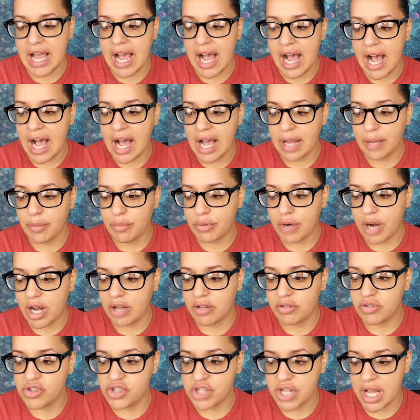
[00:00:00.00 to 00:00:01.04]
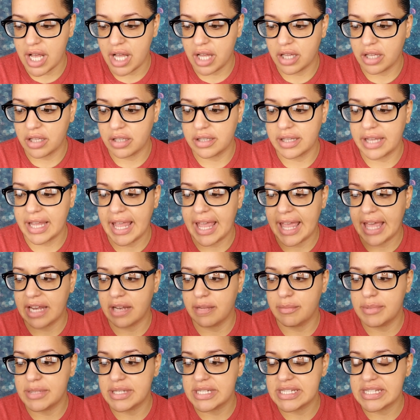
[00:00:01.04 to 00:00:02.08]
Highbrow Gel
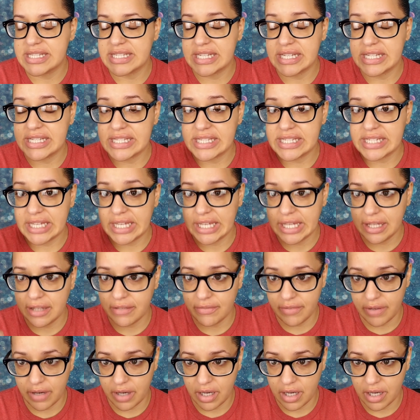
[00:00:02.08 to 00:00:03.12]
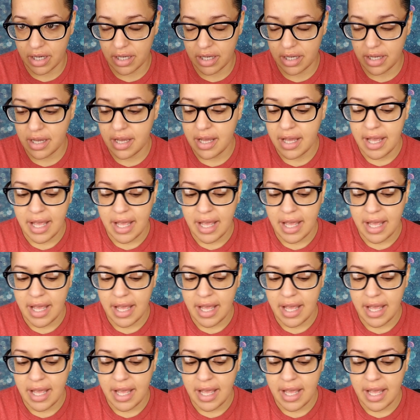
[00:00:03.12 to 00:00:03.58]
Cannabis Sativa.